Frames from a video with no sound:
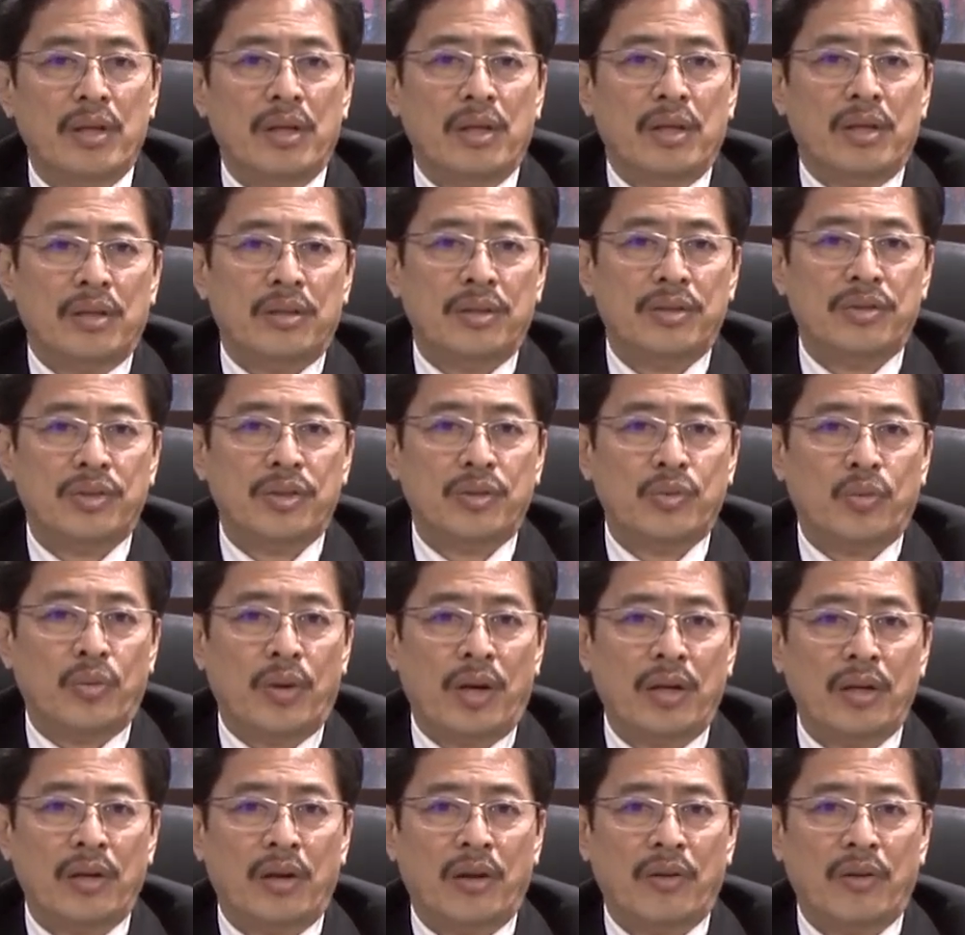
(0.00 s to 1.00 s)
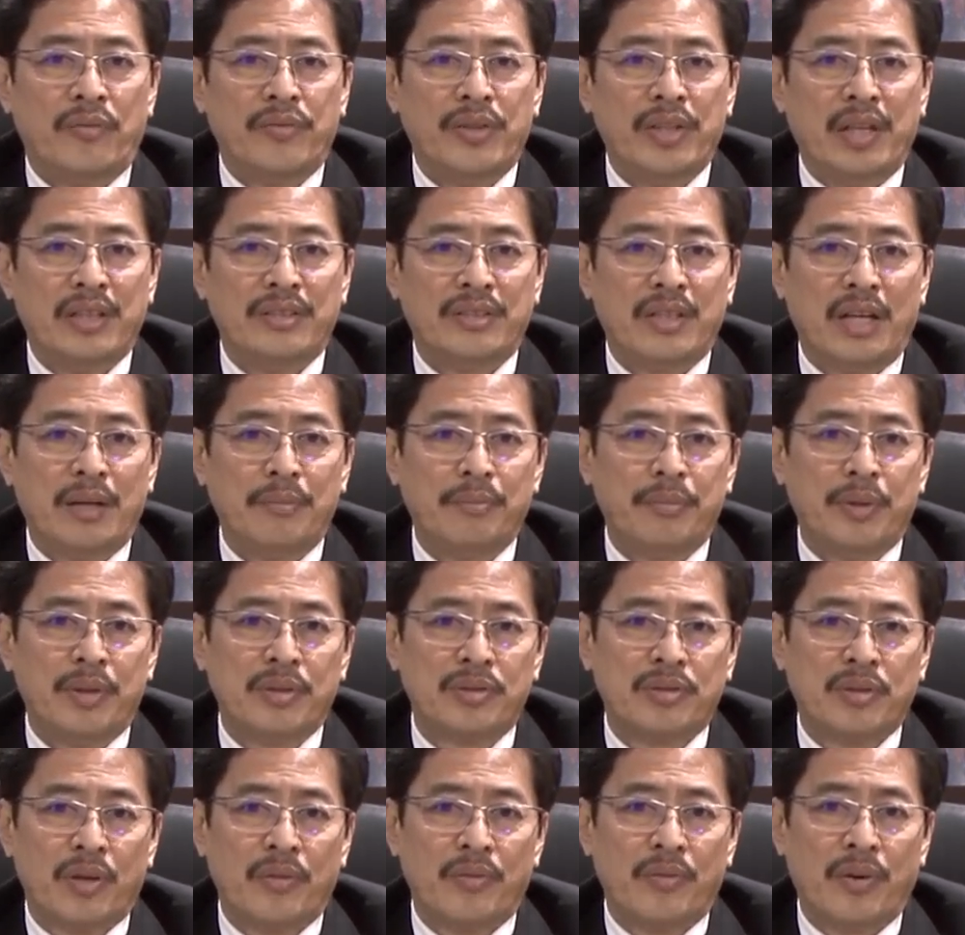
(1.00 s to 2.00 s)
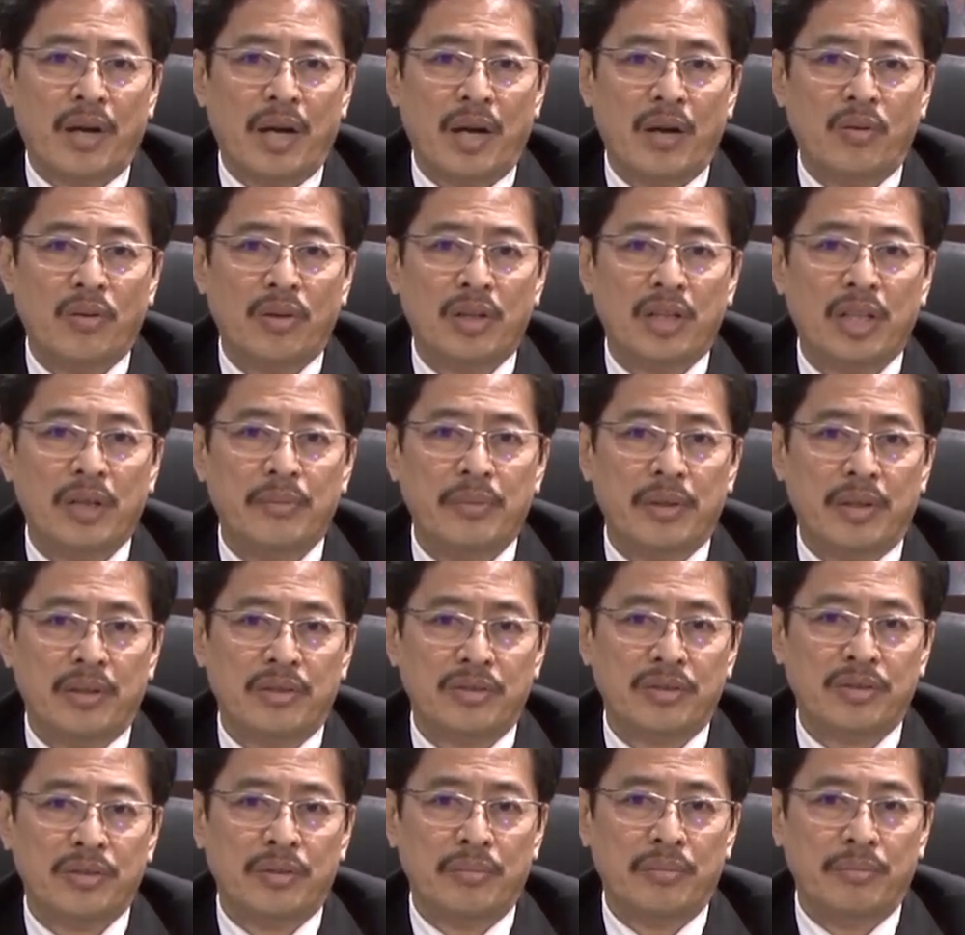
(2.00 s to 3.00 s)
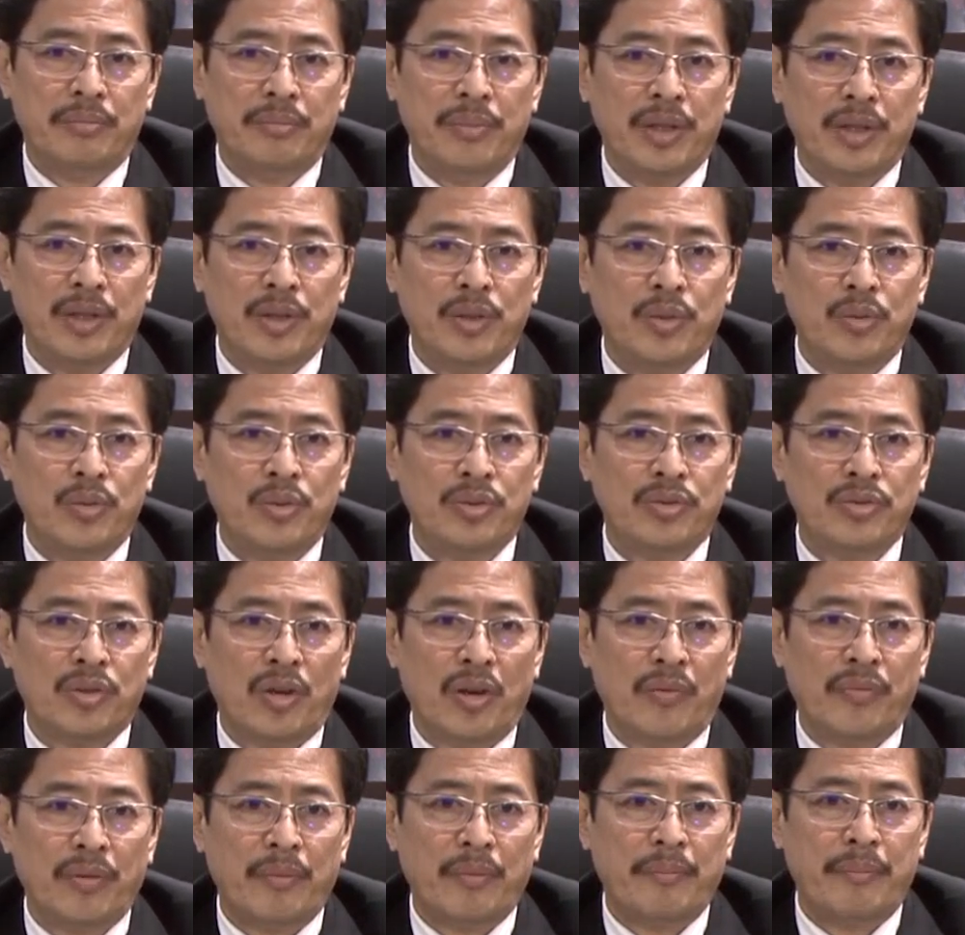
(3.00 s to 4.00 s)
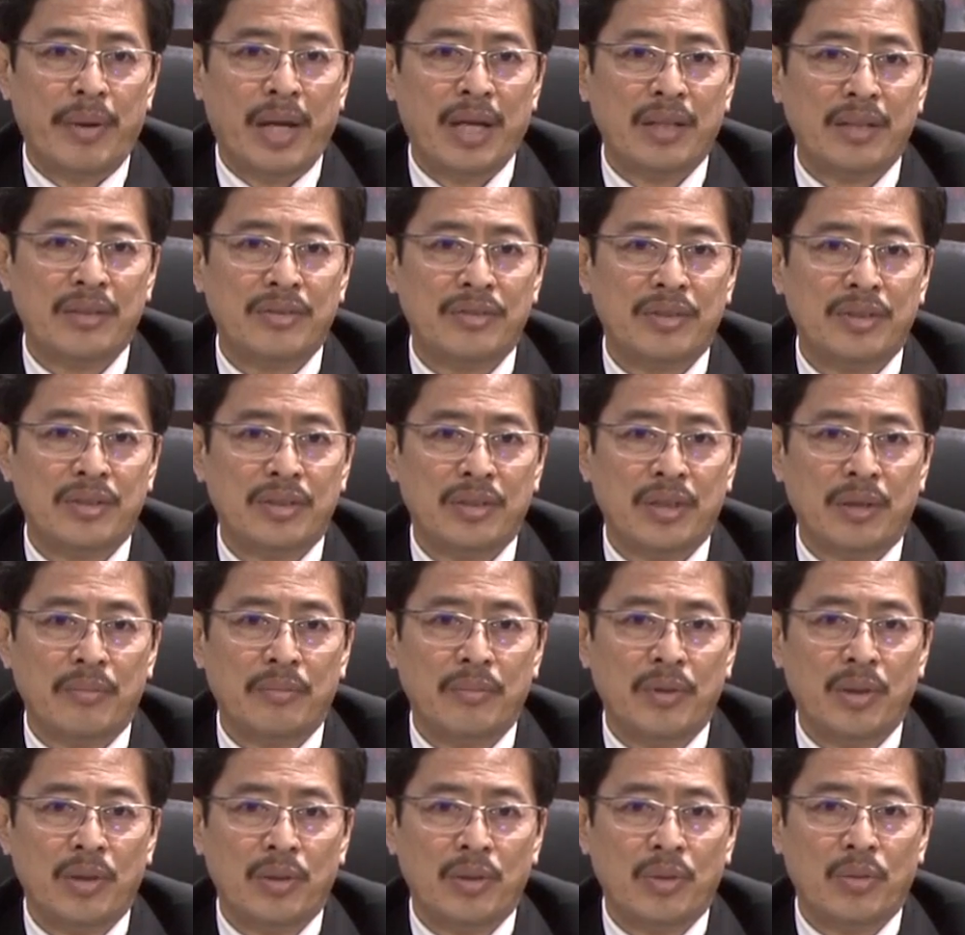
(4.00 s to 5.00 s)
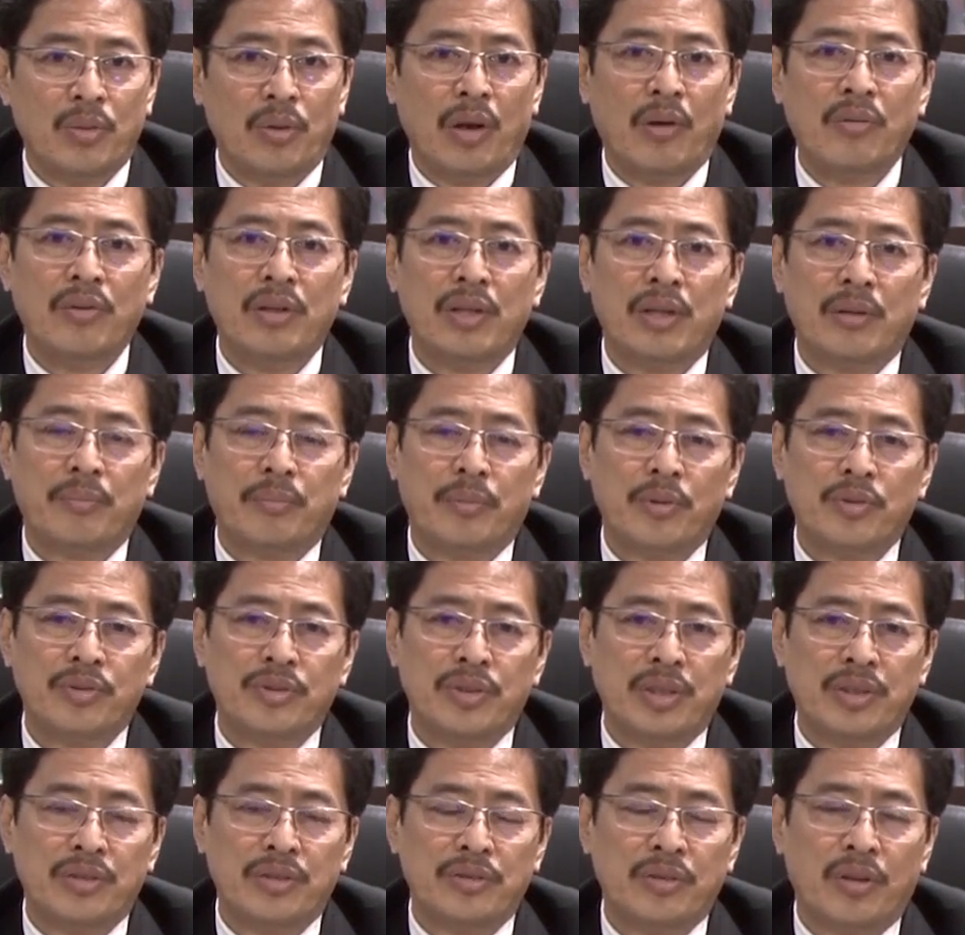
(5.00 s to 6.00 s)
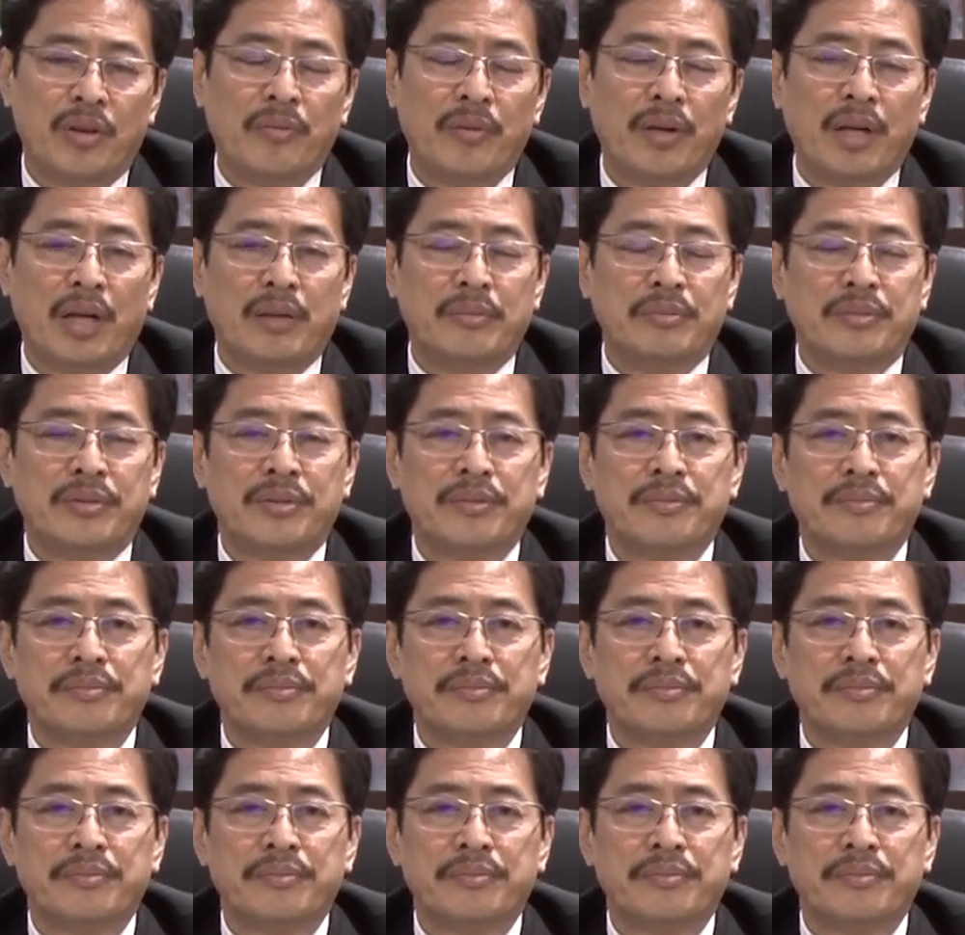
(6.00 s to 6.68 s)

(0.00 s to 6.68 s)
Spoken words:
This is one of the examples of how criminals make use of a banking system to launder proceeds of crimes.